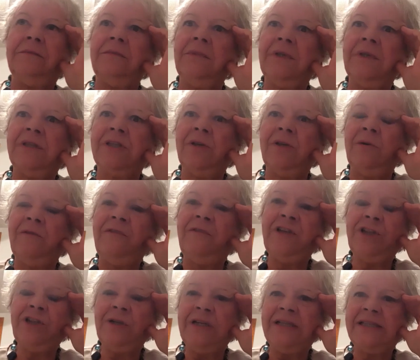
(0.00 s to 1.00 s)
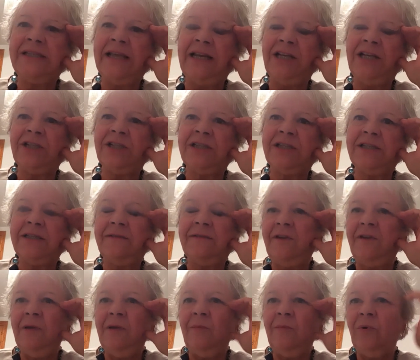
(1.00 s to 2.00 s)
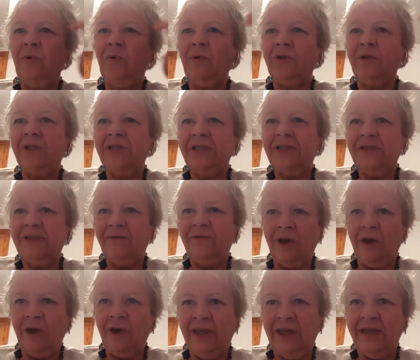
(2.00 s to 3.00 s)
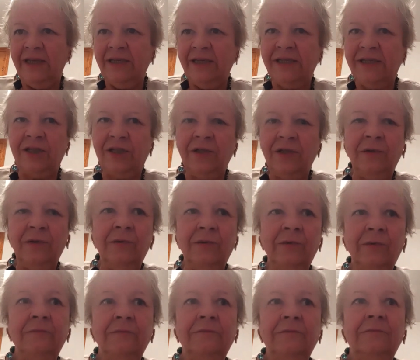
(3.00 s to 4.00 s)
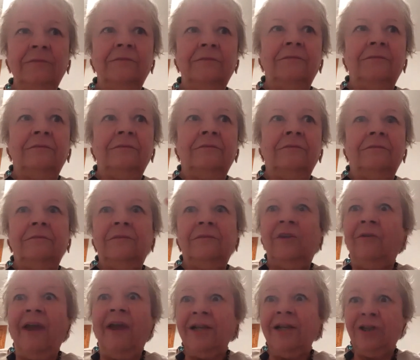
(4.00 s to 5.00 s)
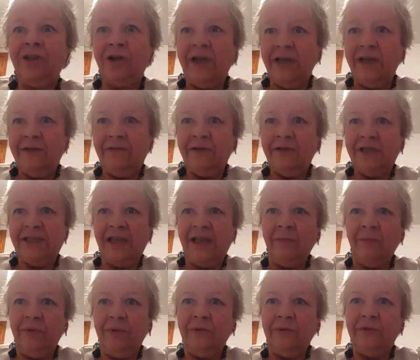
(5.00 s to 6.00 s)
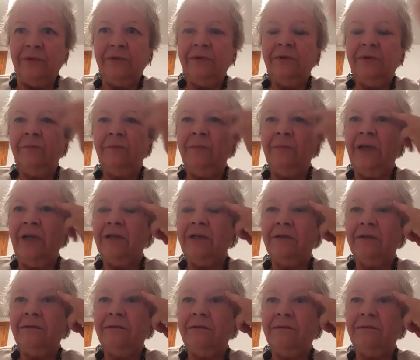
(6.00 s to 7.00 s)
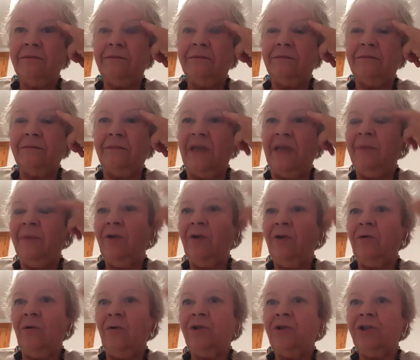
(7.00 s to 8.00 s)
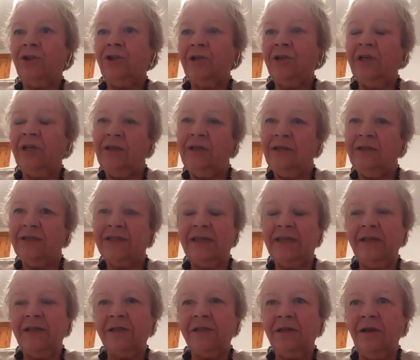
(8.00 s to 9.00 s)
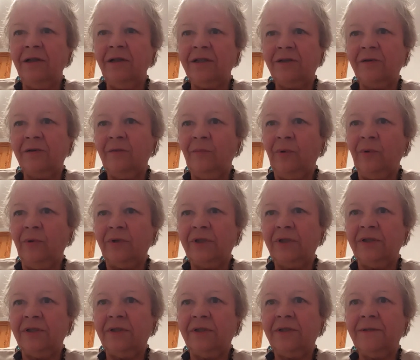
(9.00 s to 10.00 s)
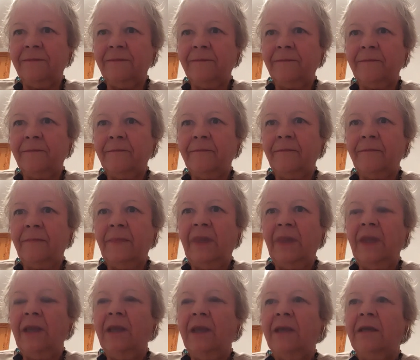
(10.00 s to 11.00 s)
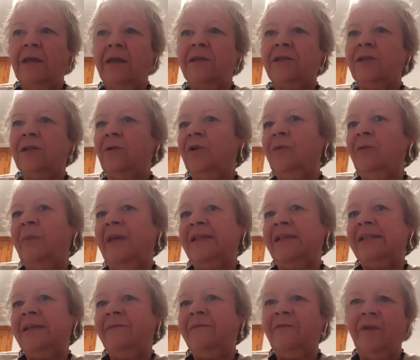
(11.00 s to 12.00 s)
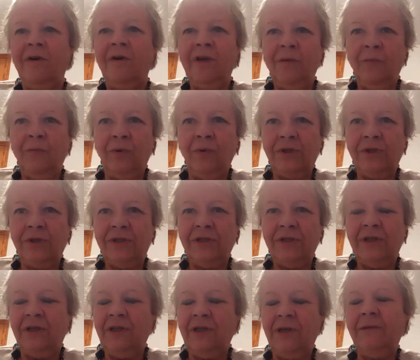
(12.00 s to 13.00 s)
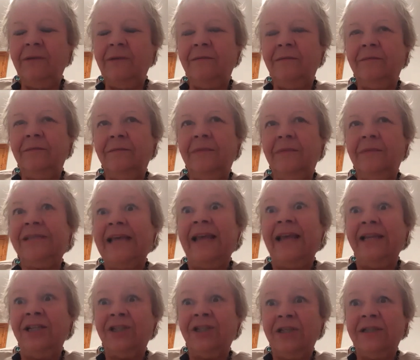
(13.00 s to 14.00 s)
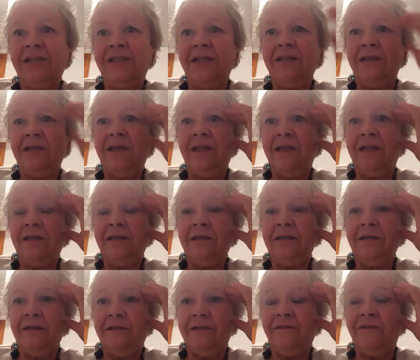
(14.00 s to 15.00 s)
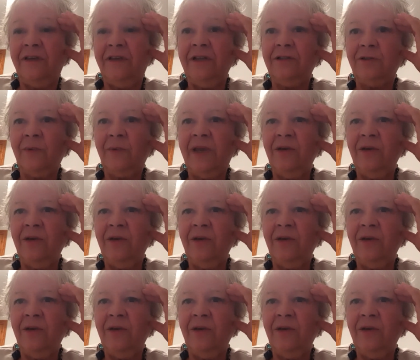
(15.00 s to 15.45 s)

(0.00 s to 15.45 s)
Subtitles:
So visual intelligence is very important if you're going into the rag trade, for example, but maybe your auditory skills are not so important. So you may seem very intelligent in the field where